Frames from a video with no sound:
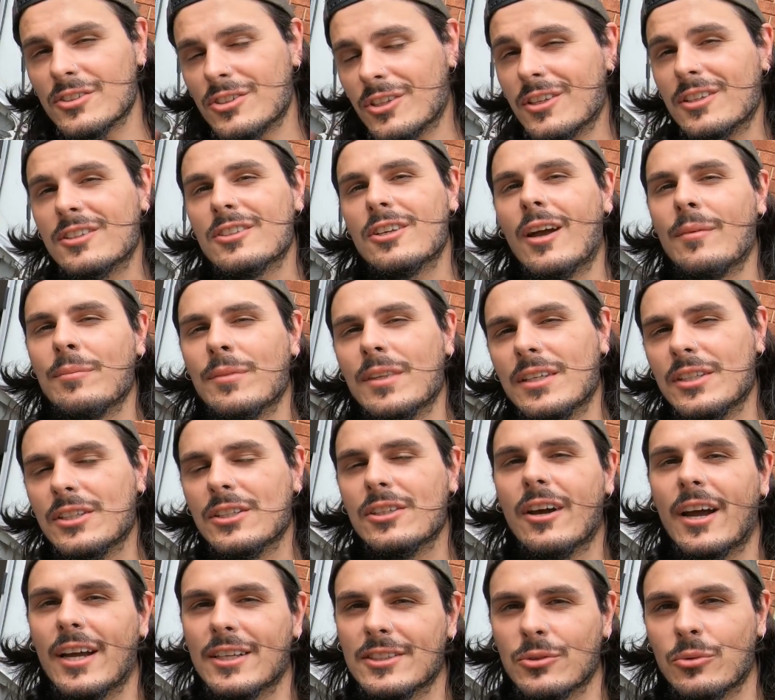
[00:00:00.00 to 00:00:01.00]
So the time that
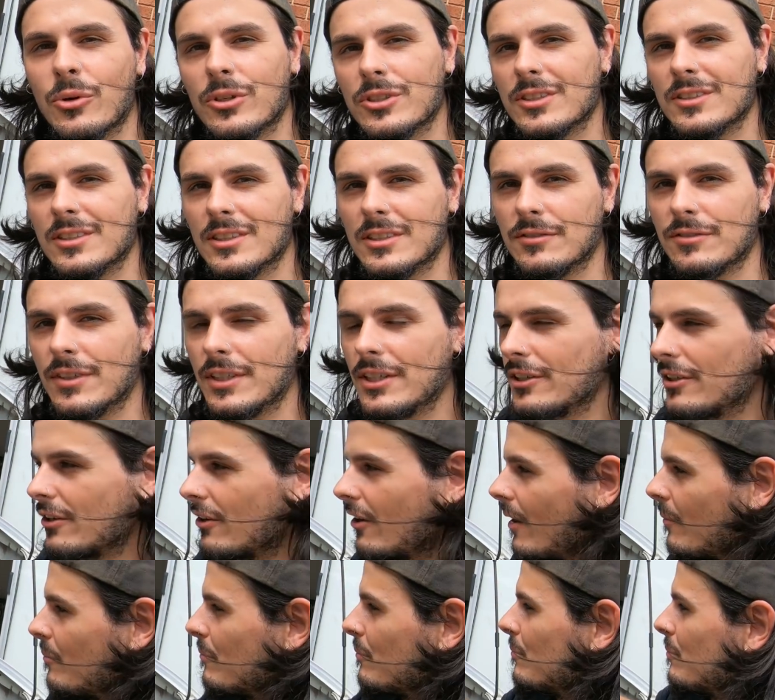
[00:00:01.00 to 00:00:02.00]
you guys are watching this
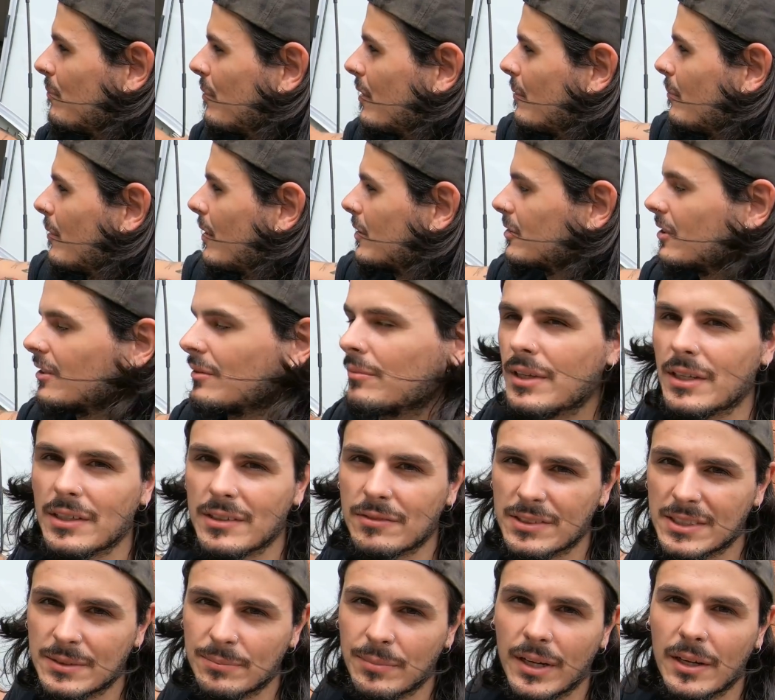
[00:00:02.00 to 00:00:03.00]
video, I'm pretty much going to be
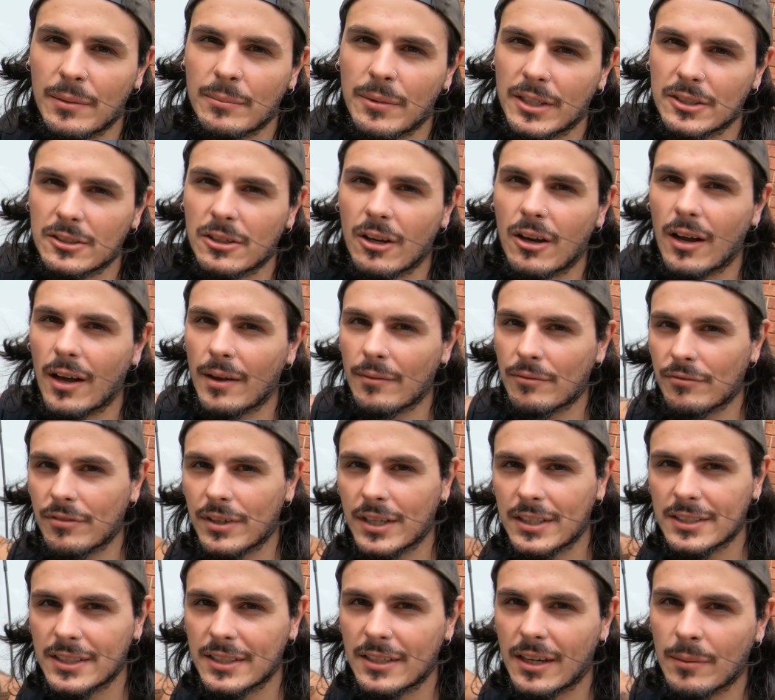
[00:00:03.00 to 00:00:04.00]
spending my time
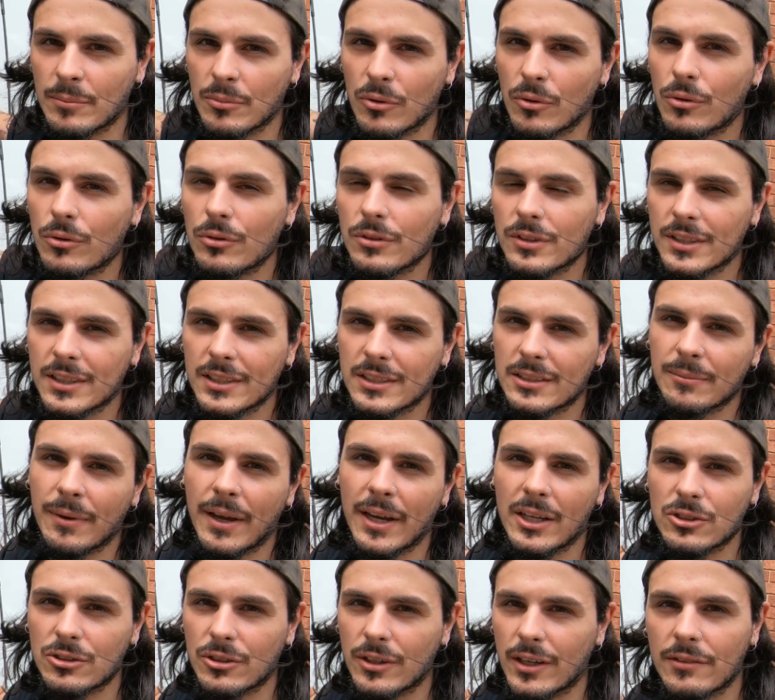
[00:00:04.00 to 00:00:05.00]
fixing up all this,
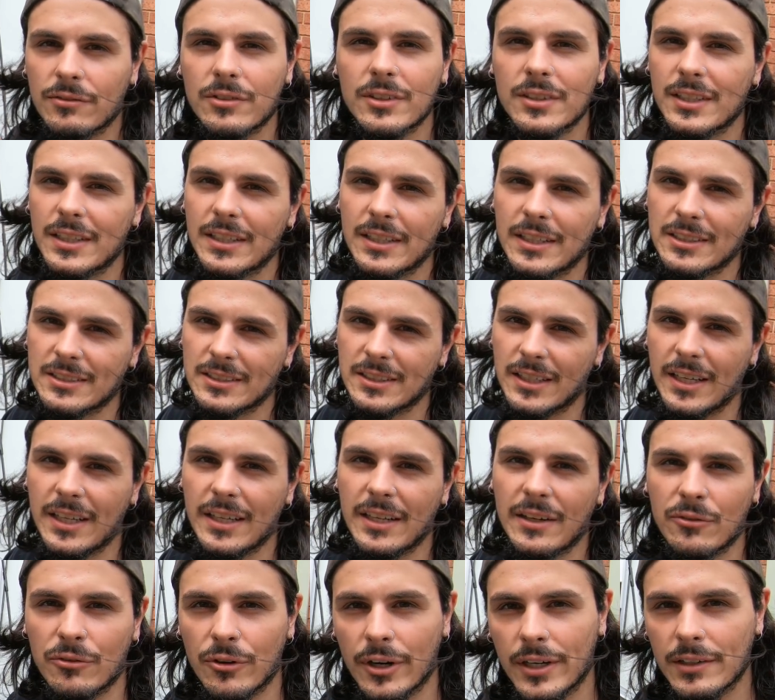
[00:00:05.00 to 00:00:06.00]
make sure everything is
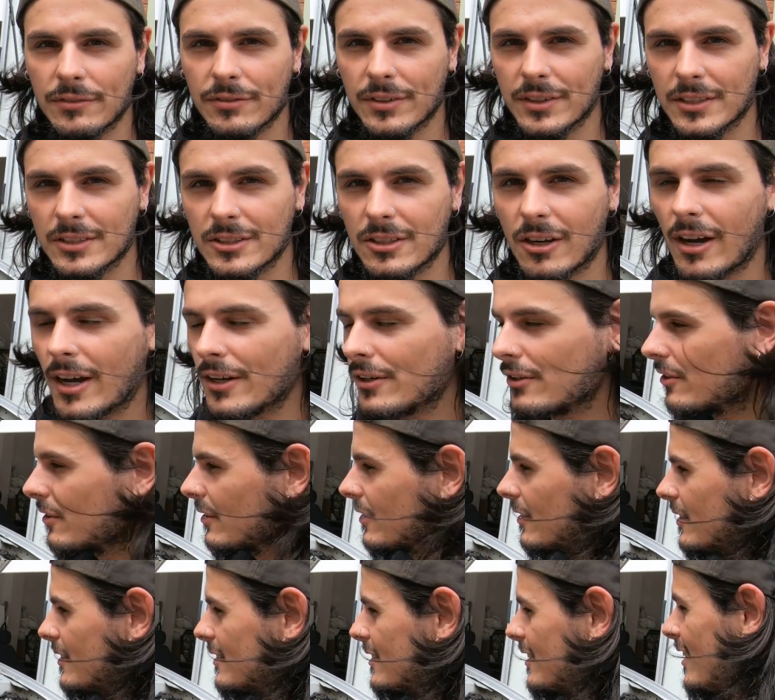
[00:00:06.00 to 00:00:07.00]
neat and ready for the dyno,
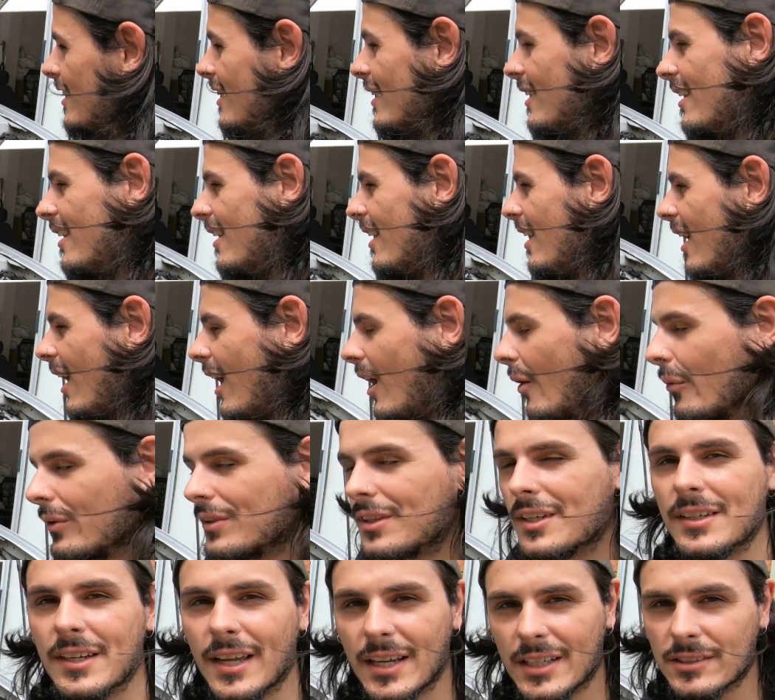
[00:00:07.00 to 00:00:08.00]
because I
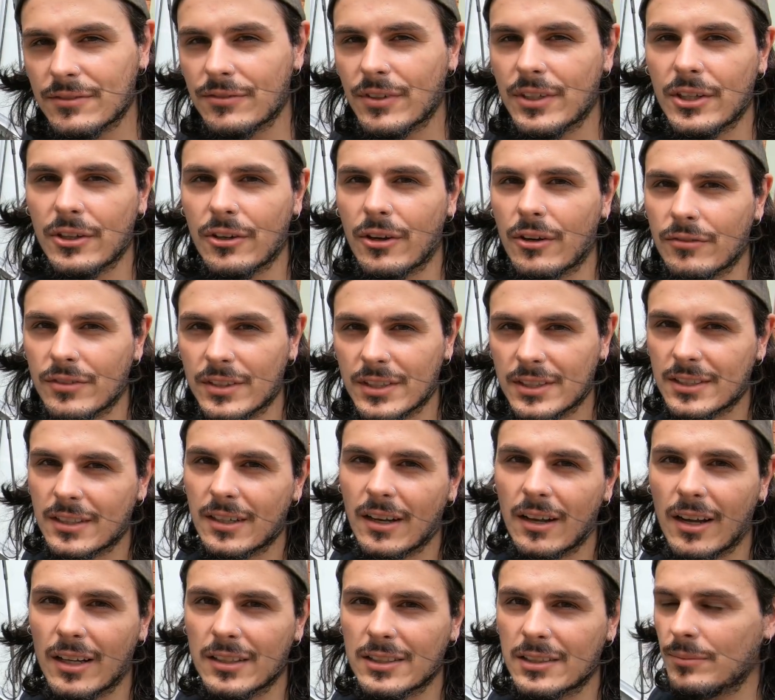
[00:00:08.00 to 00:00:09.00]
want the next video of this
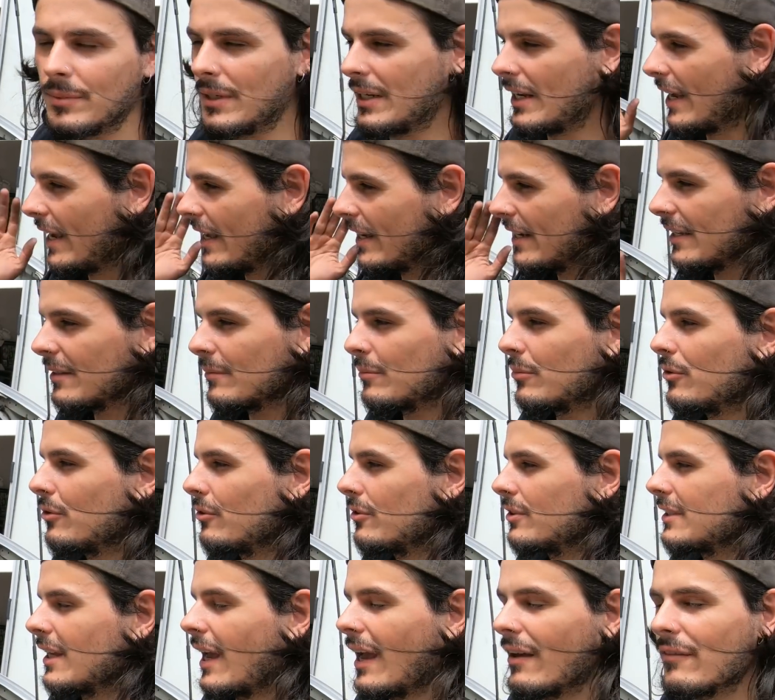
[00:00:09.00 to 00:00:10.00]
car to be hitting
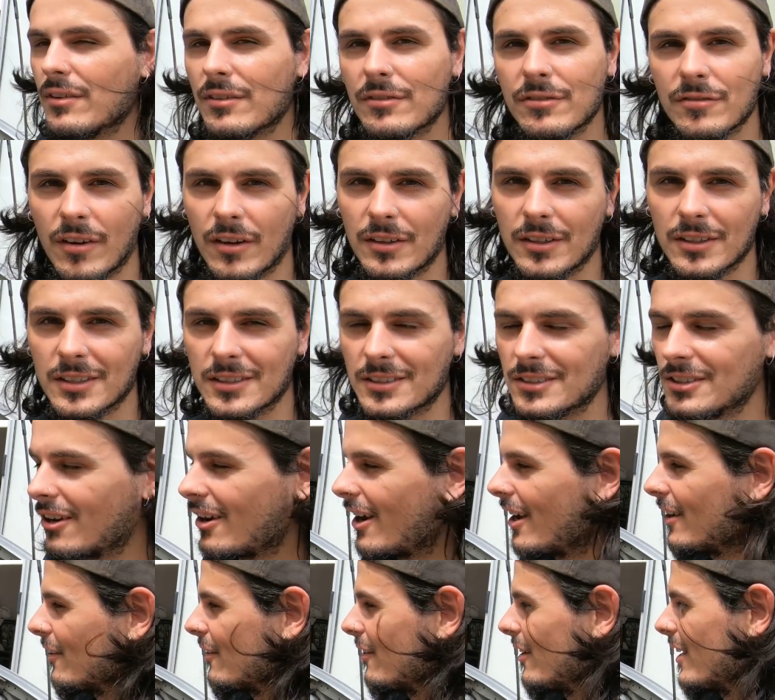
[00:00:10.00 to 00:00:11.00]
boost, having fun on the
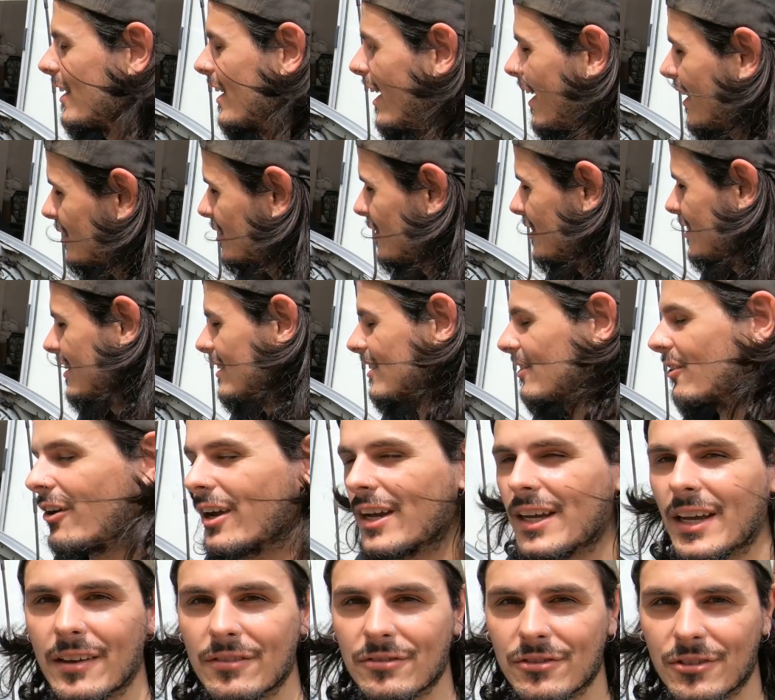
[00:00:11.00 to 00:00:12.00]
dyno, and actually
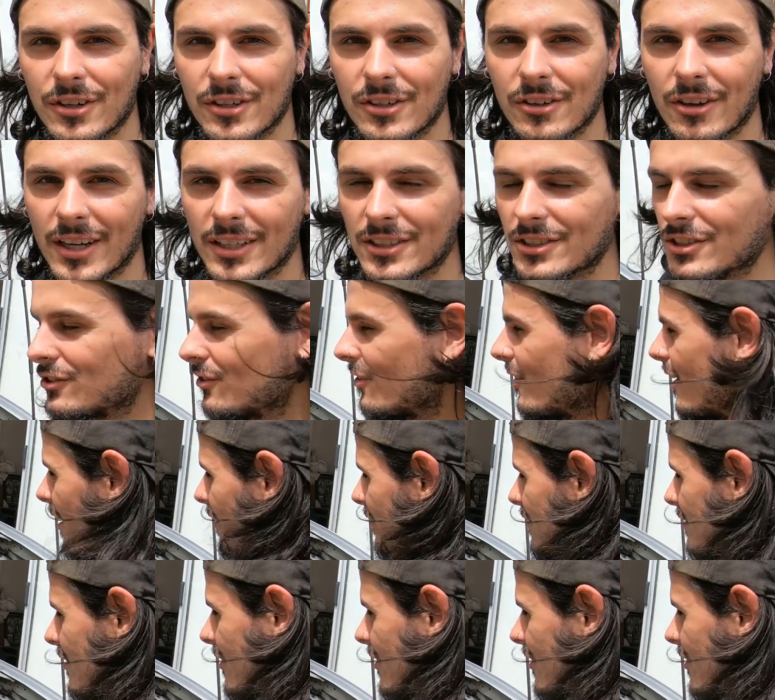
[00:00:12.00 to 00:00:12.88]
going out for a nice drive.